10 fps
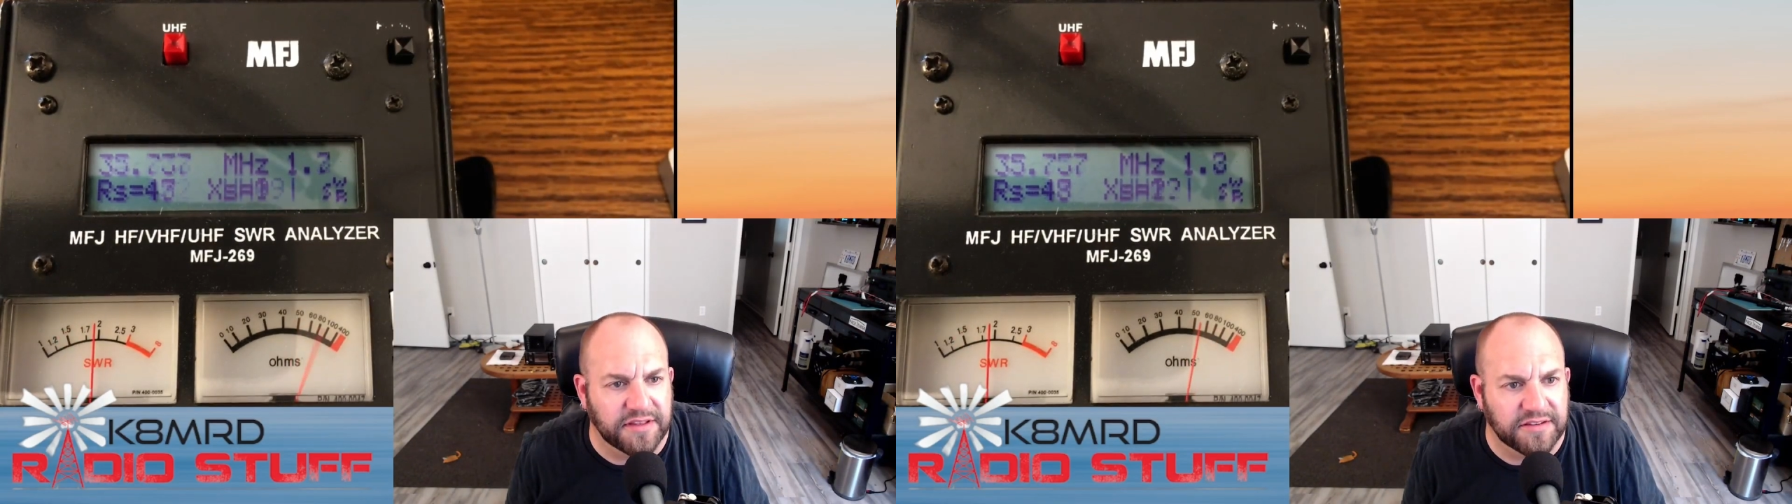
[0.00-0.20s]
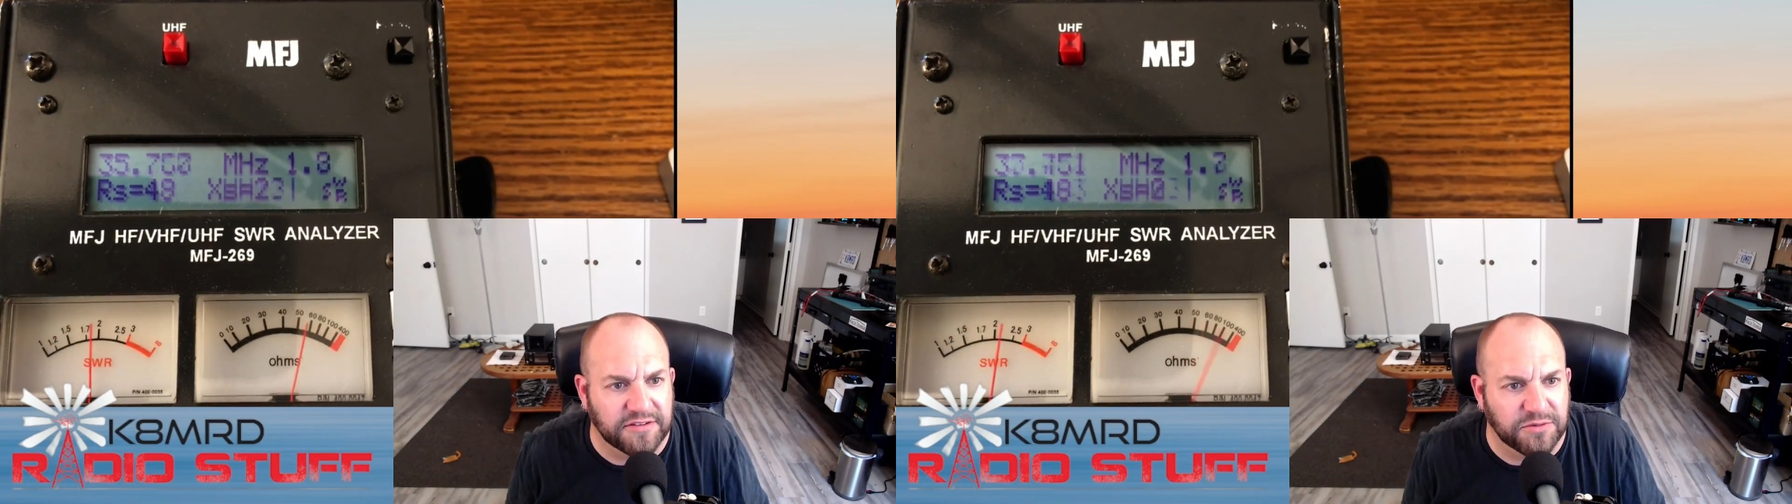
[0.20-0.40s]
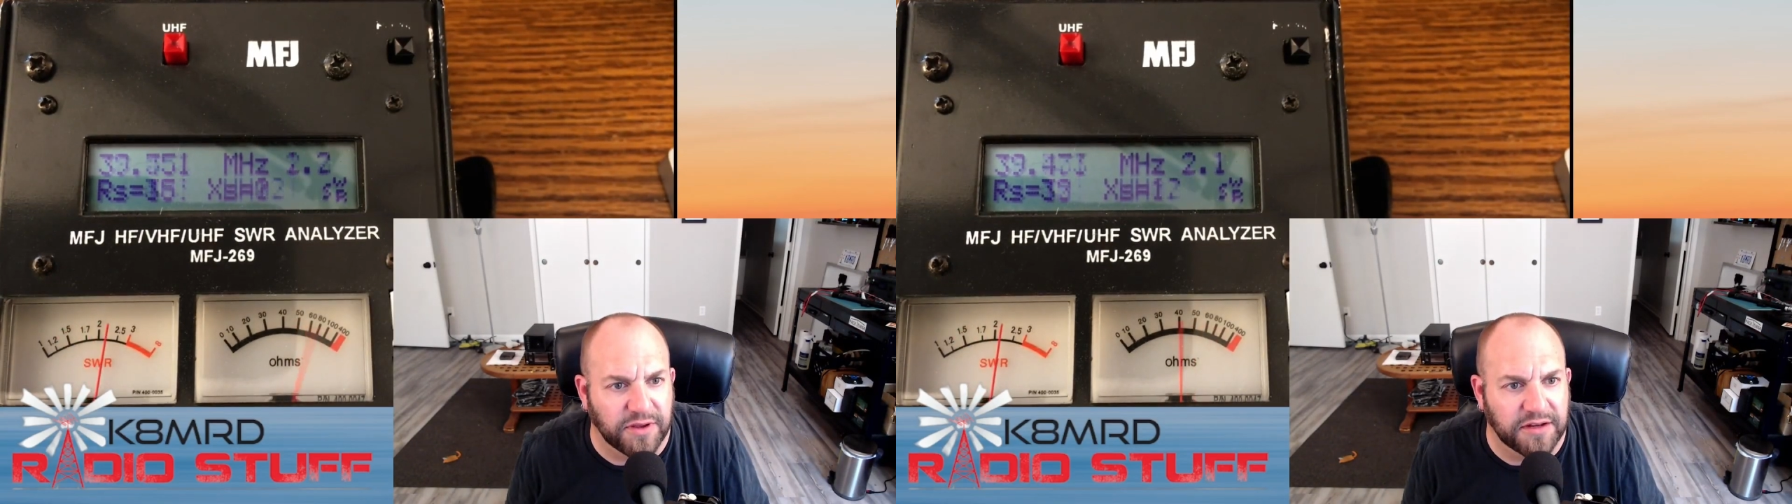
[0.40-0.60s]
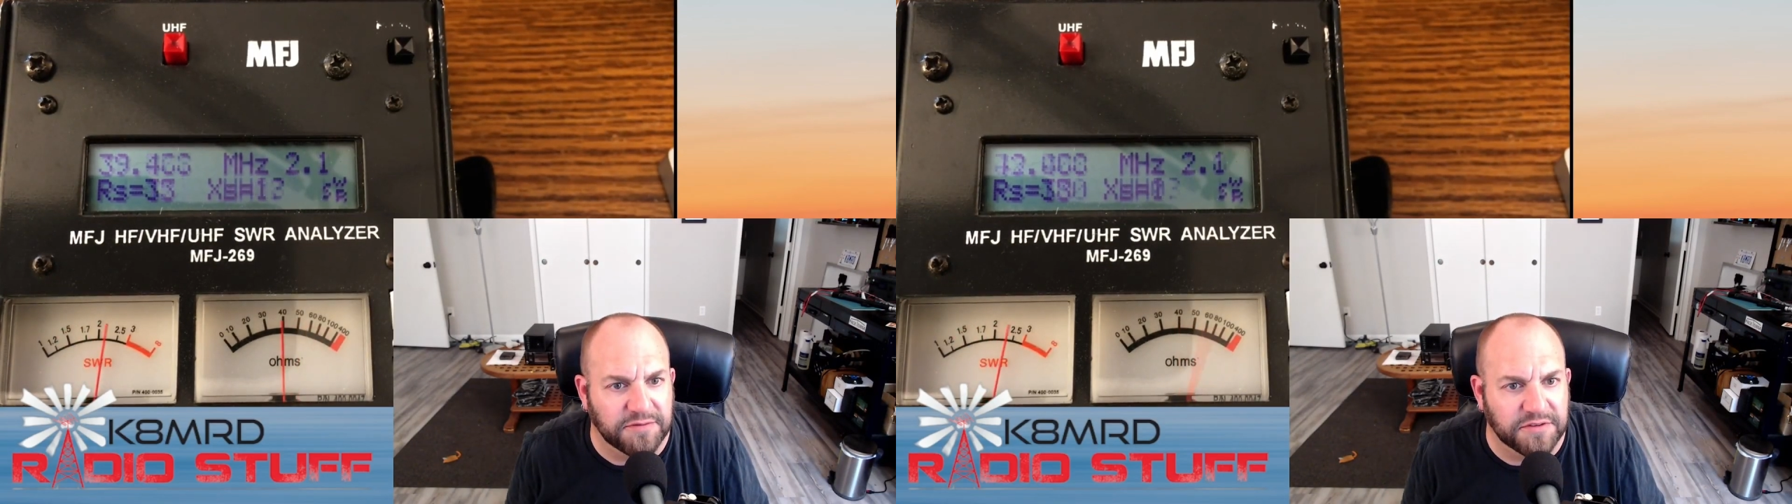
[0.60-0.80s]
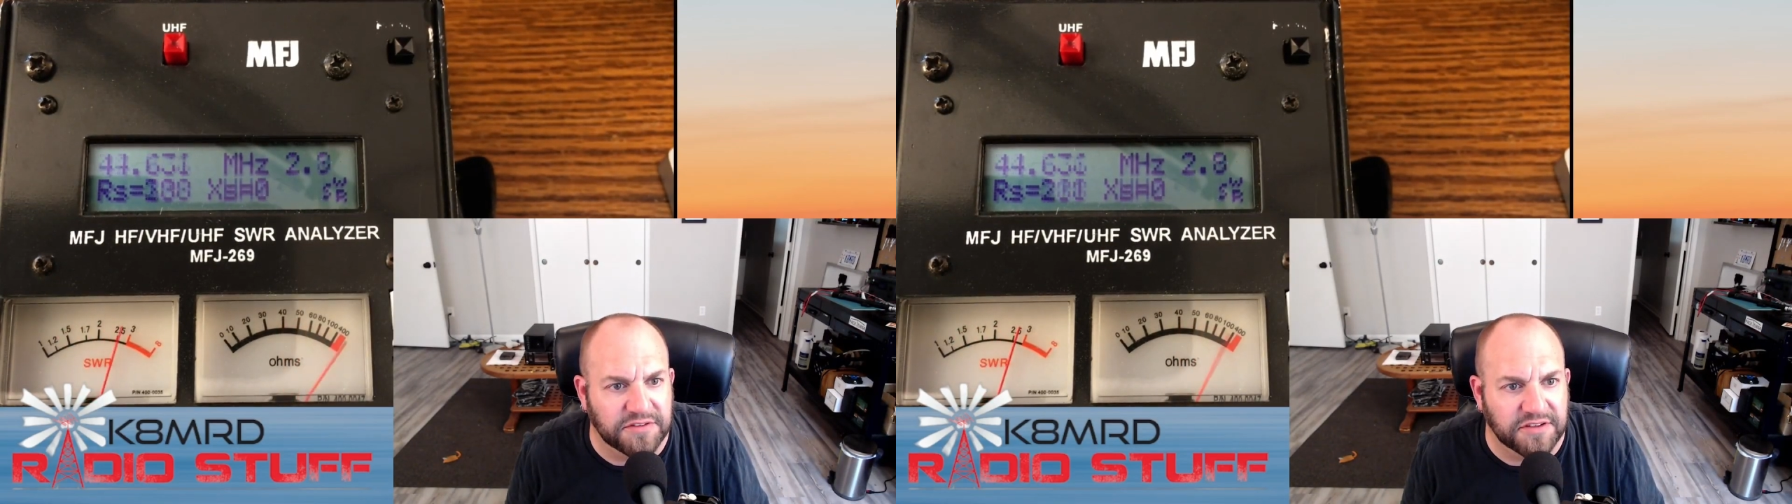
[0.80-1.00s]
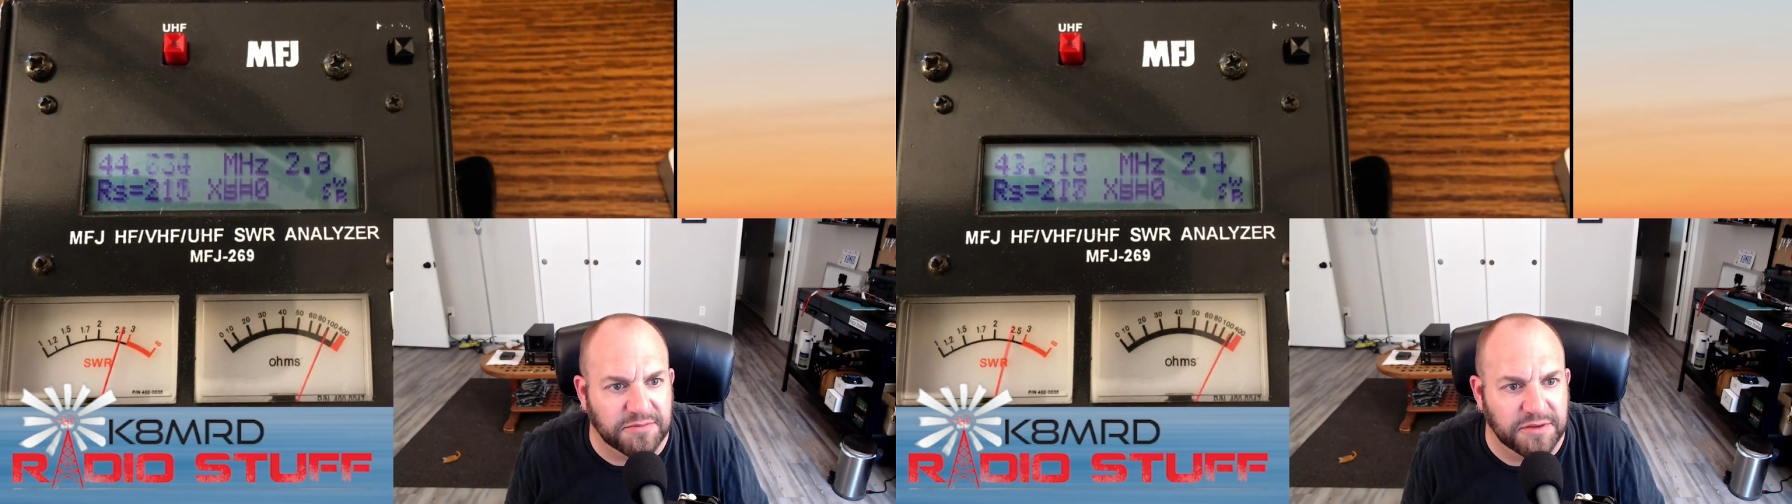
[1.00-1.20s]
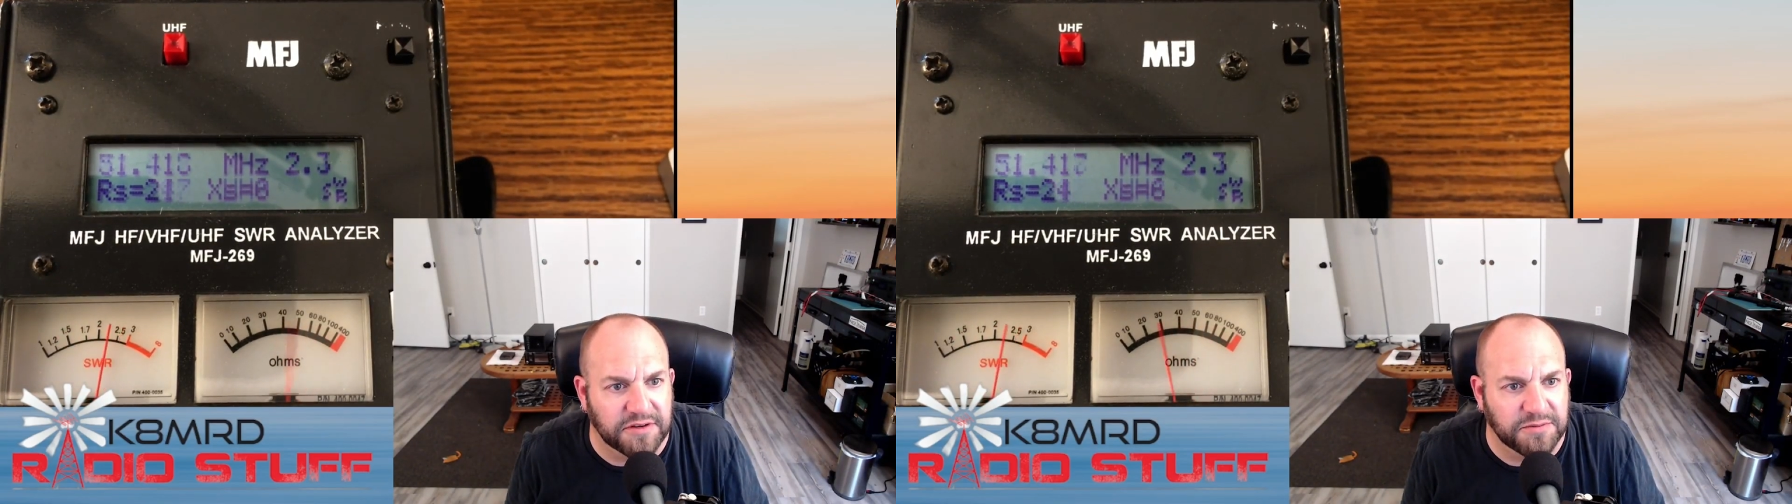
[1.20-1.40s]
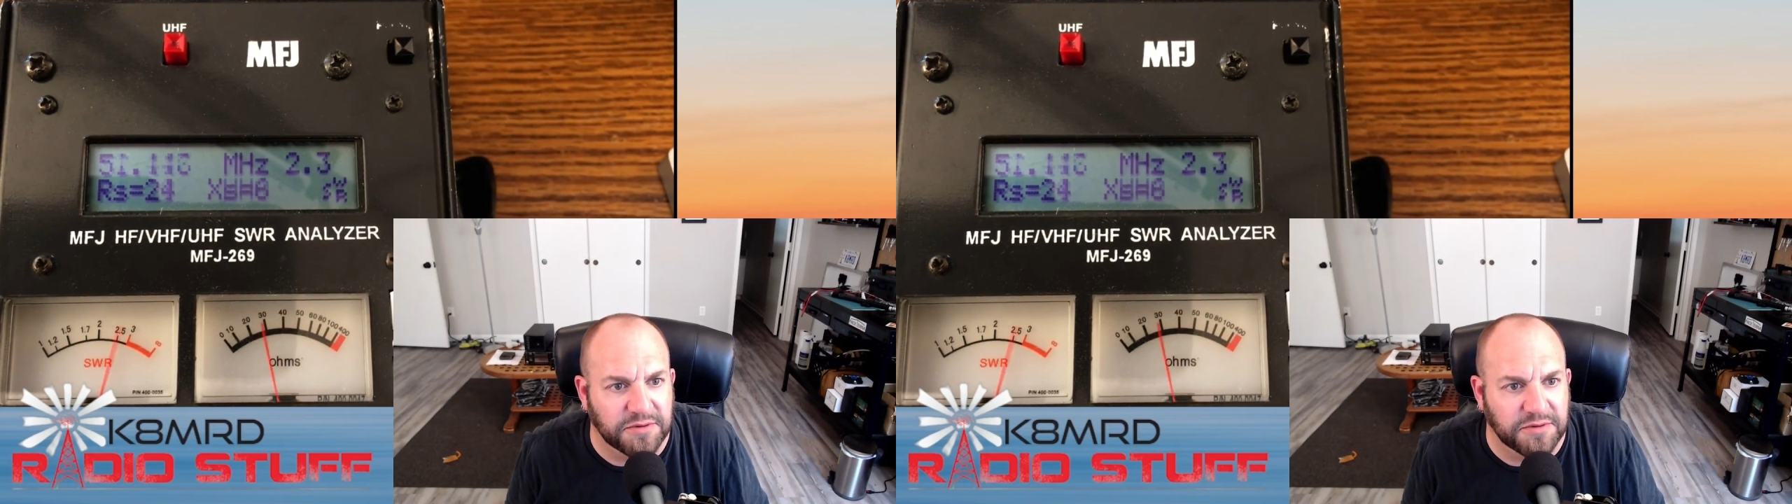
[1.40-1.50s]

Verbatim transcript: this is rated for six meters,